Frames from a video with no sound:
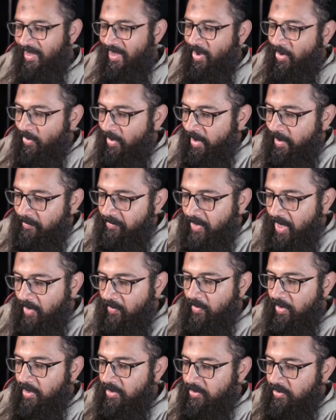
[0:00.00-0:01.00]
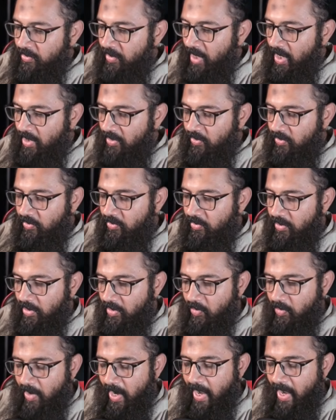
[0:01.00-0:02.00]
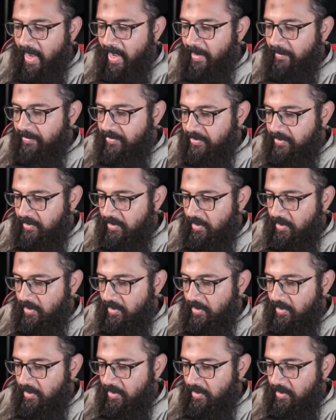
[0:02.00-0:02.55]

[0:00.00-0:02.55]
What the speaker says: Okay, I want to add 2 new apps.